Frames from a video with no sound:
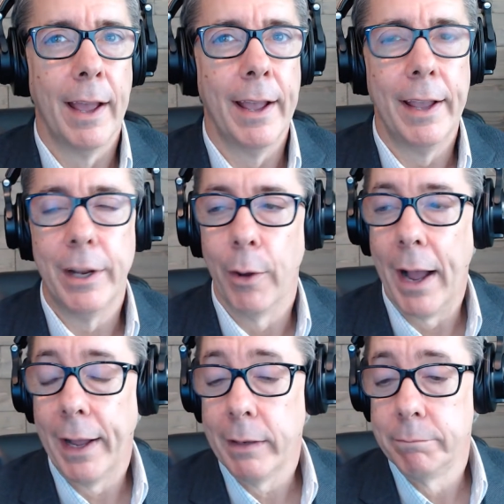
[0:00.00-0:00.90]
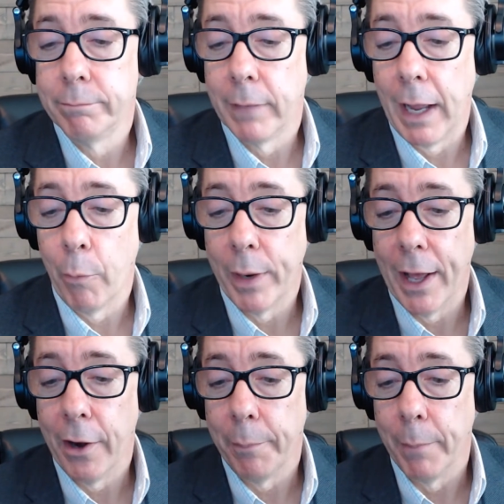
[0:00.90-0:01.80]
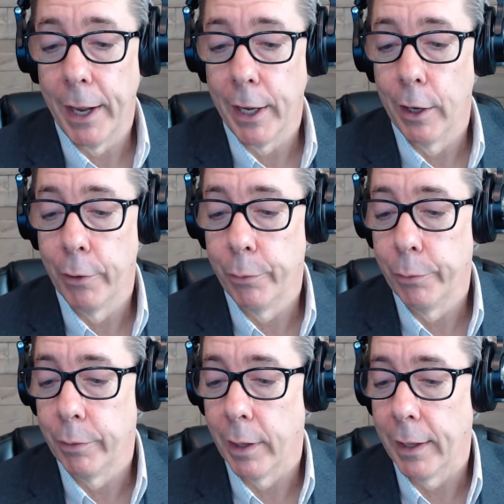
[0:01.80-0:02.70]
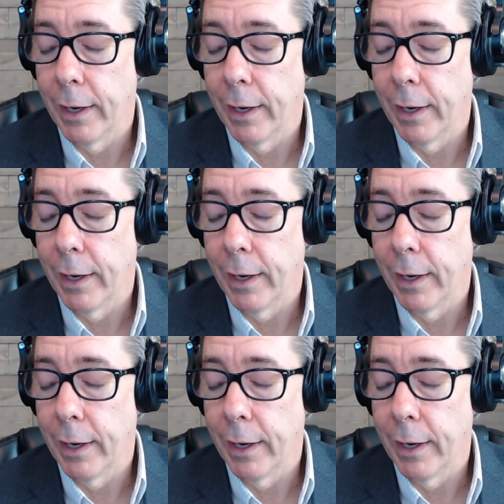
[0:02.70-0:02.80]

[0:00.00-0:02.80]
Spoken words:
I went out on my own.